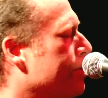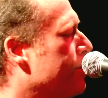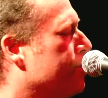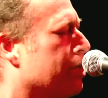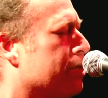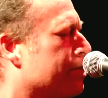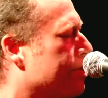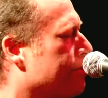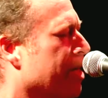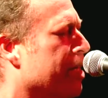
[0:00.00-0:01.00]

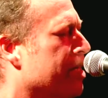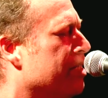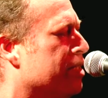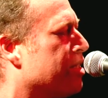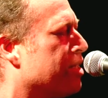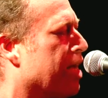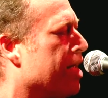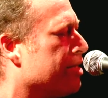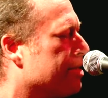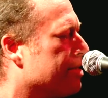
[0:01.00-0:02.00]
just made
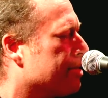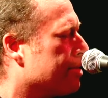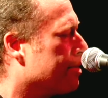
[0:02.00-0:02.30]
sense.